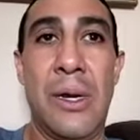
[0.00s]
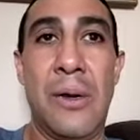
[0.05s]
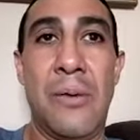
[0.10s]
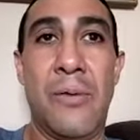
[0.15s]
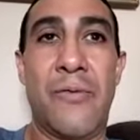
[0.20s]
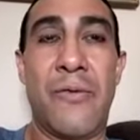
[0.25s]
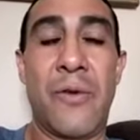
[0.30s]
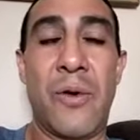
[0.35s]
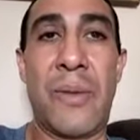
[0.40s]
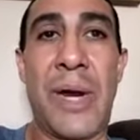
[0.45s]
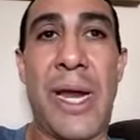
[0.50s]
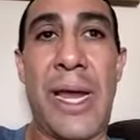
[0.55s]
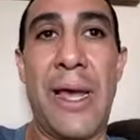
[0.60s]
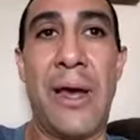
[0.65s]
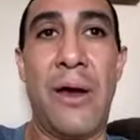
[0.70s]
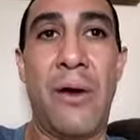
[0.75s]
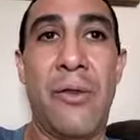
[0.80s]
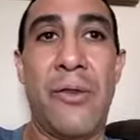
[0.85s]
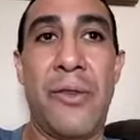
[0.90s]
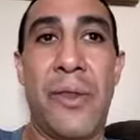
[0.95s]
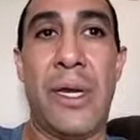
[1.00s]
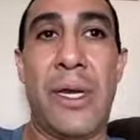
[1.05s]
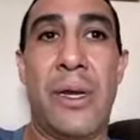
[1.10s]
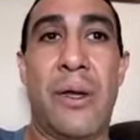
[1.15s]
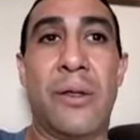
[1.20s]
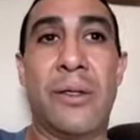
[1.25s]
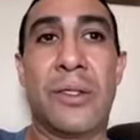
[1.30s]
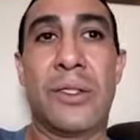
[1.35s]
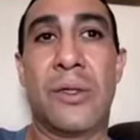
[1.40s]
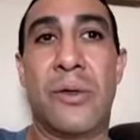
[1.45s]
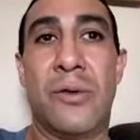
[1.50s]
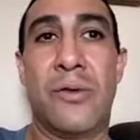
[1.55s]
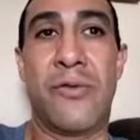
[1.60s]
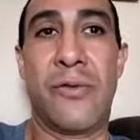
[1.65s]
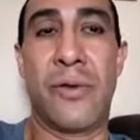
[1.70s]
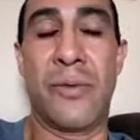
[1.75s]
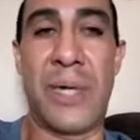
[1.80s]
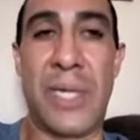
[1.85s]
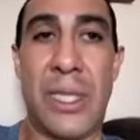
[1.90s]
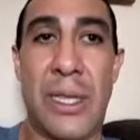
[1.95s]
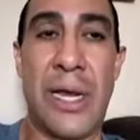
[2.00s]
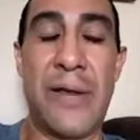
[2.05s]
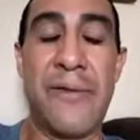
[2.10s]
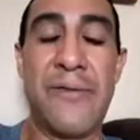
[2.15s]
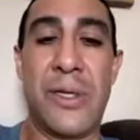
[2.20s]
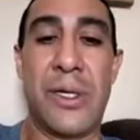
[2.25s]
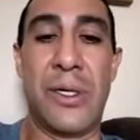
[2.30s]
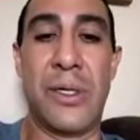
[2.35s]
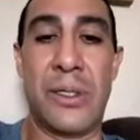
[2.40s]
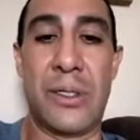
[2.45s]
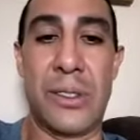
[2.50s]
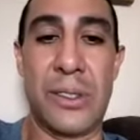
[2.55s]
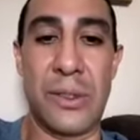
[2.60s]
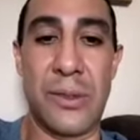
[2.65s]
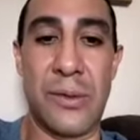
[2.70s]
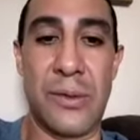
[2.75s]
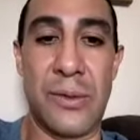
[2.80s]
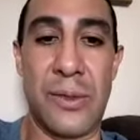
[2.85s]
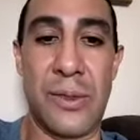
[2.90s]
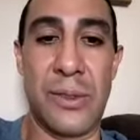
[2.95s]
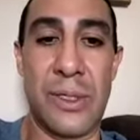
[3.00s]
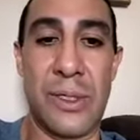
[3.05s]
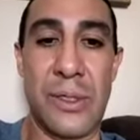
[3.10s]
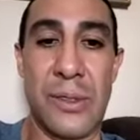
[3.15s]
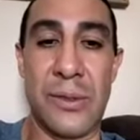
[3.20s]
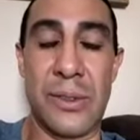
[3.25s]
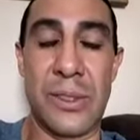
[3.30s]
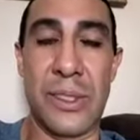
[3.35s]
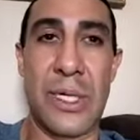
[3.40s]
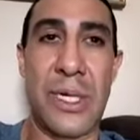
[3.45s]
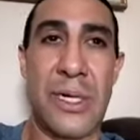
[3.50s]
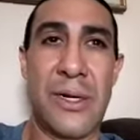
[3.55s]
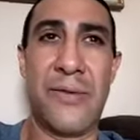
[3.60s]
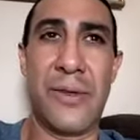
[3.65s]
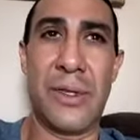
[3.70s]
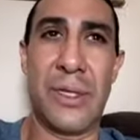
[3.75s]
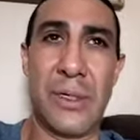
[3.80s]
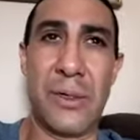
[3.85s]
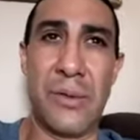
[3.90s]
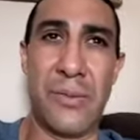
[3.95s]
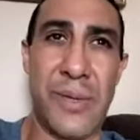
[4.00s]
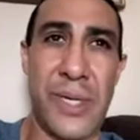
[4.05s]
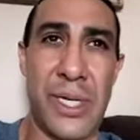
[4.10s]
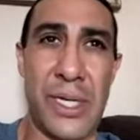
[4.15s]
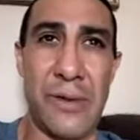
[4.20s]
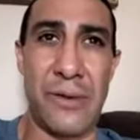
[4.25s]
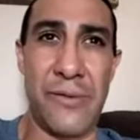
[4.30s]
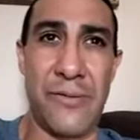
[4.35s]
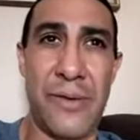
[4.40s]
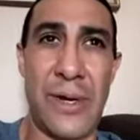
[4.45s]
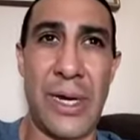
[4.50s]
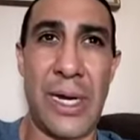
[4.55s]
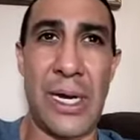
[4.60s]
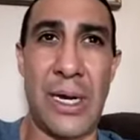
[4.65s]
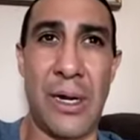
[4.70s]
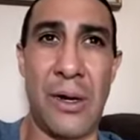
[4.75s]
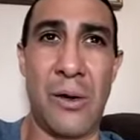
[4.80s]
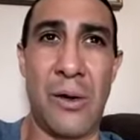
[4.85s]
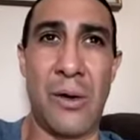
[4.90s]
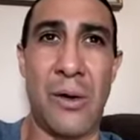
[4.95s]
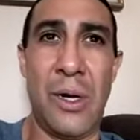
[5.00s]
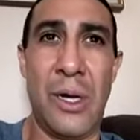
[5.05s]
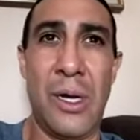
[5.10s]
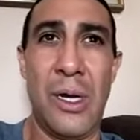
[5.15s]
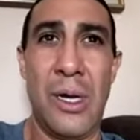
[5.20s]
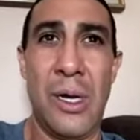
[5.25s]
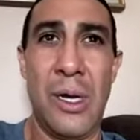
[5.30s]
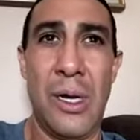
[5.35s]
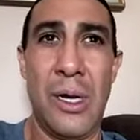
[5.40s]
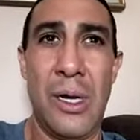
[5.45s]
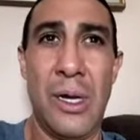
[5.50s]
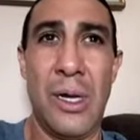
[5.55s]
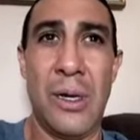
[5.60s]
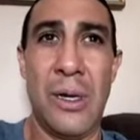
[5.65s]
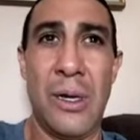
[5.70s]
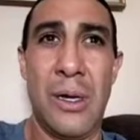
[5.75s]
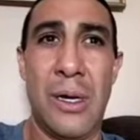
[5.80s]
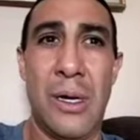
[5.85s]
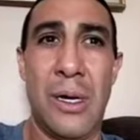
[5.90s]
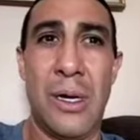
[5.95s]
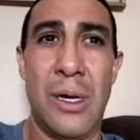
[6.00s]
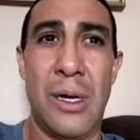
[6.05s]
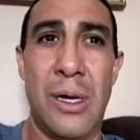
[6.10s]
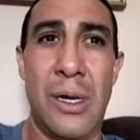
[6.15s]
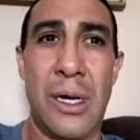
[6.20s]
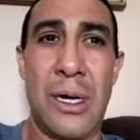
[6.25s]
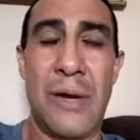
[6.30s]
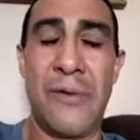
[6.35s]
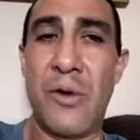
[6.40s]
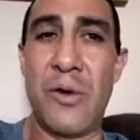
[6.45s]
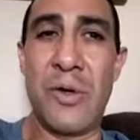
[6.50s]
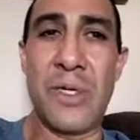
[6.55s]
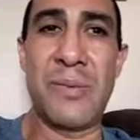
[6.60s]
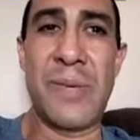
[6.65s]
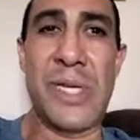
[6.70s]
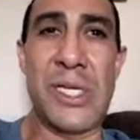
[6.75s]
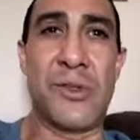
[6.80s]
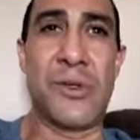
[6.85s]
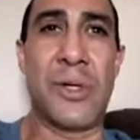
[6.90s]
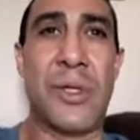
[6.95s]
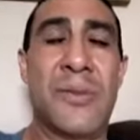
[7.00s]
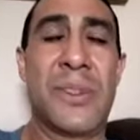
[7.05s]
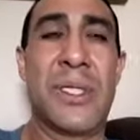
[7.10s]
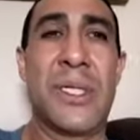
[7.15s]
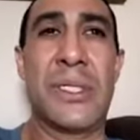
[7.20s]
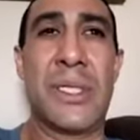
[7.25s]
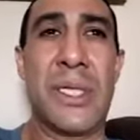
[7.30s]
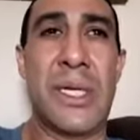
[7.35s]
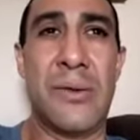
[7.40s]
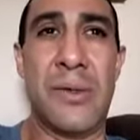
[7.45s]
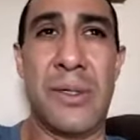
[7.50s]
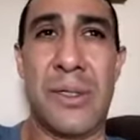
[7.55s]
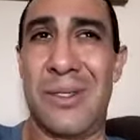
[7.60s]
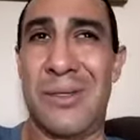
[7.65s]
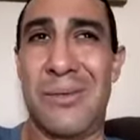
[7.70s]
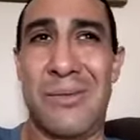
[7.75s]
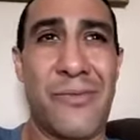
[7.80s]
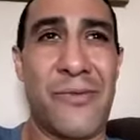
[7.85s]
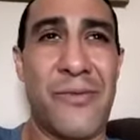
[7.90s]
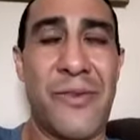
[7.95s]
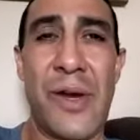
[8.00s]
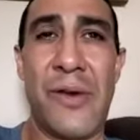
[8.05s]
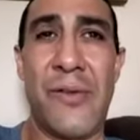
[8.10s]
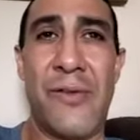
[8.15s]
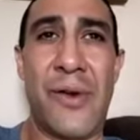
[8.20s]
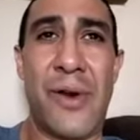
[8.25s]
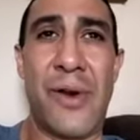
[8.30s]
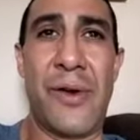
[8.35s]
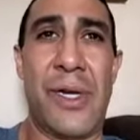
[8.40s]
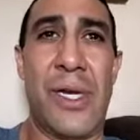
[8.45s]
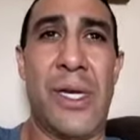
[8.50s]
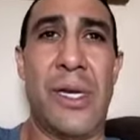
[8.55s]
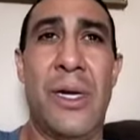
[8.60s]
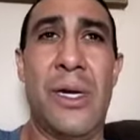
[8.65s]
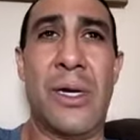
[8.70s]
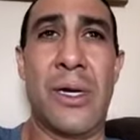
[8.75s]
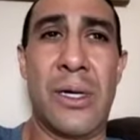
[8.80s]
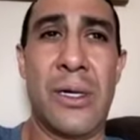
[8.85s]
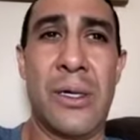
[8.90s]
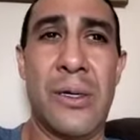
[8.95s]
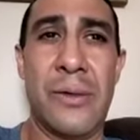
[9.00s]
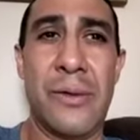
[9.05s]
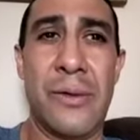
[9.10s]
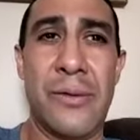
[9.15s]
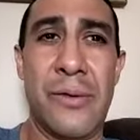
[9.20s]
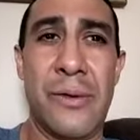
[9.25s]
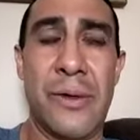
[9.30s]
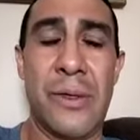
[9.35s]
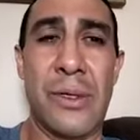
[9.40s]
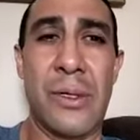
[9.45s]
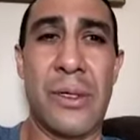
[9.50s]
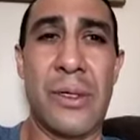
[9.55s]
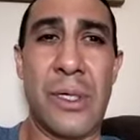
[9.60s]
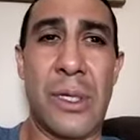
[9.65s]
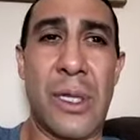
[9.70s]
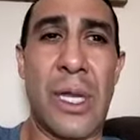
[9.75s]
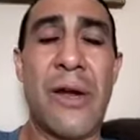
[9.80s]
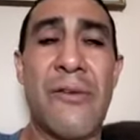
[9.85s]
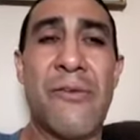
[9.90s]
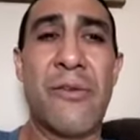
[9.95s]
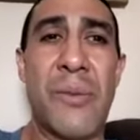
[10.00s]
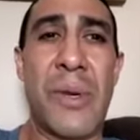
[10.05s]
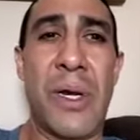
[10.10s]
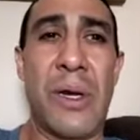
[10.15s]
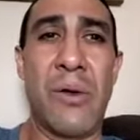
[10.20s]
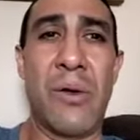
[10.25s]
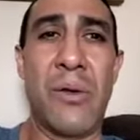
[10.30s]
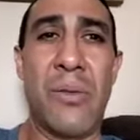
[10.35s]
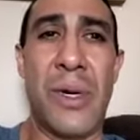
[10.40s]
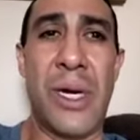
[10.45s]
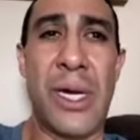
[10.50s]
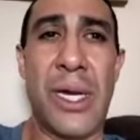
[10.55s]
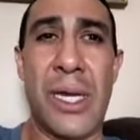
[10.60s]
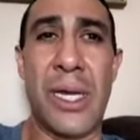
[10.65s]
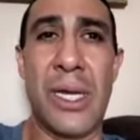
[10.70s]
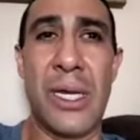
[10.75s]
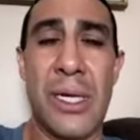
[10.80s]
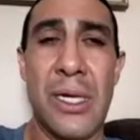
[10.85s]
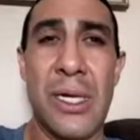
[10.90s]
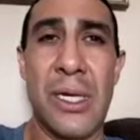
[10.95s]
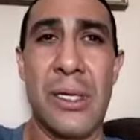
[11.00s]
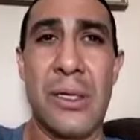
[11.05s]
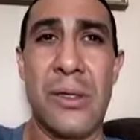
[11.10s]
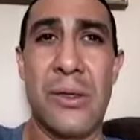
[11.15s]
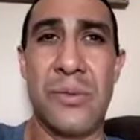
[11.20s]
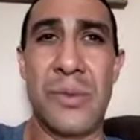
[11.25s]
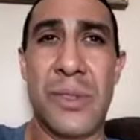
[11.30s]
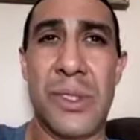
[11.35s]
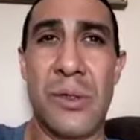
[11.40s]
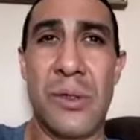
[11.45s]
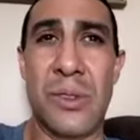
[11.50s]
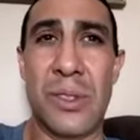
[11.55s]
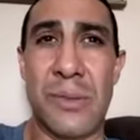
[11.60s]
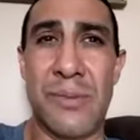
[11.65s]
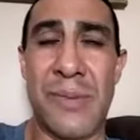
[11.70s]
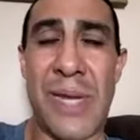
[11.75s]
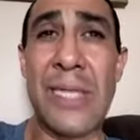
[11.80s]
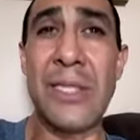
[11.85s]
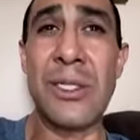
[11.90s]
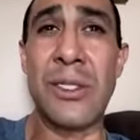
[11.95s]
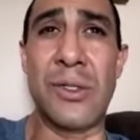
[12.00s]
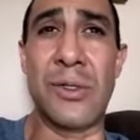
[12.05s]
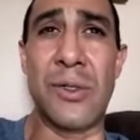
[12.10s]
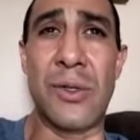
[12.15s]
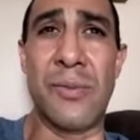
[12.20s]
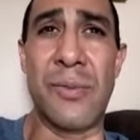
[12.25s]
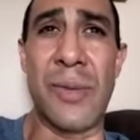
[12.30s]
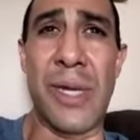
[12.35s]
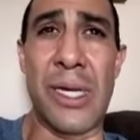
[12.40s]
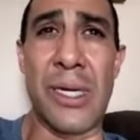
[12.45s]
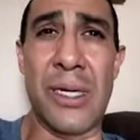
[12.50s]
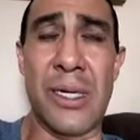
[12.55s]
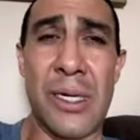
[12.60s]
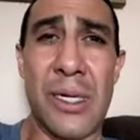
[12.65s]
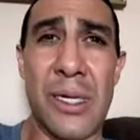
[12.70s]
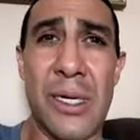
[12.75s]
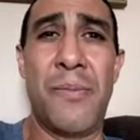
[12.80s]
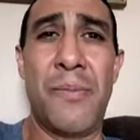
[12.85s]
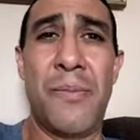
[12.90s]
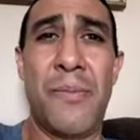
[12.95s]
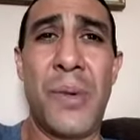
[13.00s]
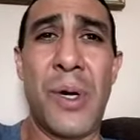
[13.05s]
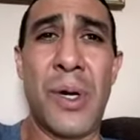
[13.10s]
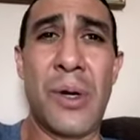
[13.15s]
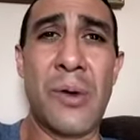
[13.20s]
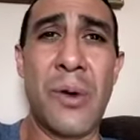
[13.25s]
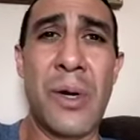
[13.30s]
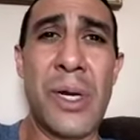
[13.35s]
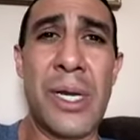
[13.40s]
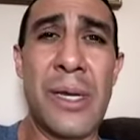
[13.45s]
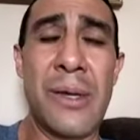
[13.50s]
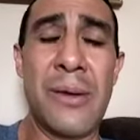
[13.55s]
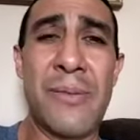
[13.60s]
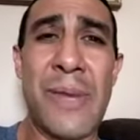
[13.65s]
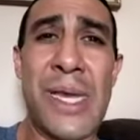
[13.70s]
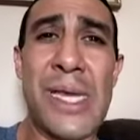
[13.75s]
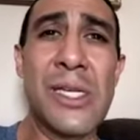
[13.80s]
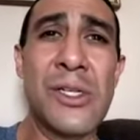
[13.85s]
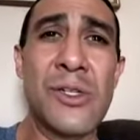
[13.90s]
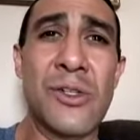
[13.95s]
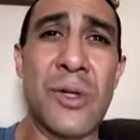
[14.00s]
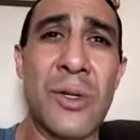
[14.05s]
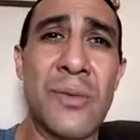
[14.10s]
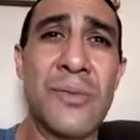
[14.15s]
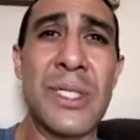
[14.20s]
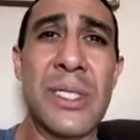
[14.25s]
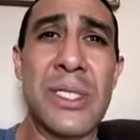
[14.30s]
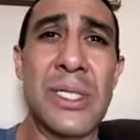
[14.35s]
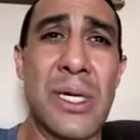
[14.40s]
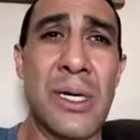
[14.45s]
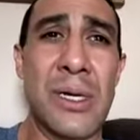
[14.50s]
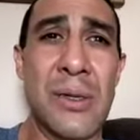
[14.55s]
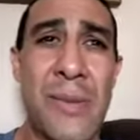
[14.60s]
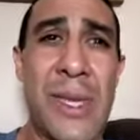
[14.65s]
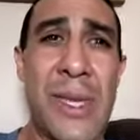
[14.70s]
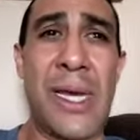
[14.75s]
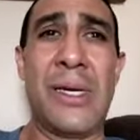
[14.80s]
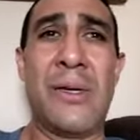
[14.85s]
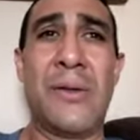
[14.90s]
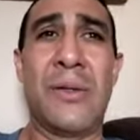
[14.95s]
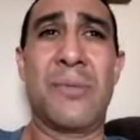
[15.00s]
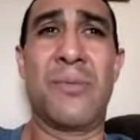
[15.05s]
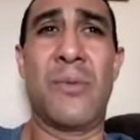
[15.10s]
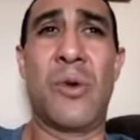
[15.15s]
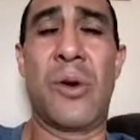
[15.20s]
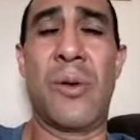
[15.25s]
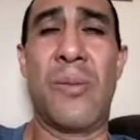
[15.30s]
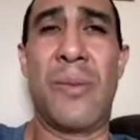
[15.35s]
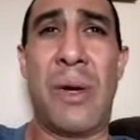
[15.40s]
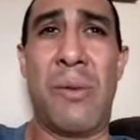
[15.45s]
for my health and also for my livelihood. So, it's kind of a little bit of how I've always made drums since I was very, very young. I learned a lot from my uncle Mike Kupso, who's a master drum maker. but making drums as a young man, it was more about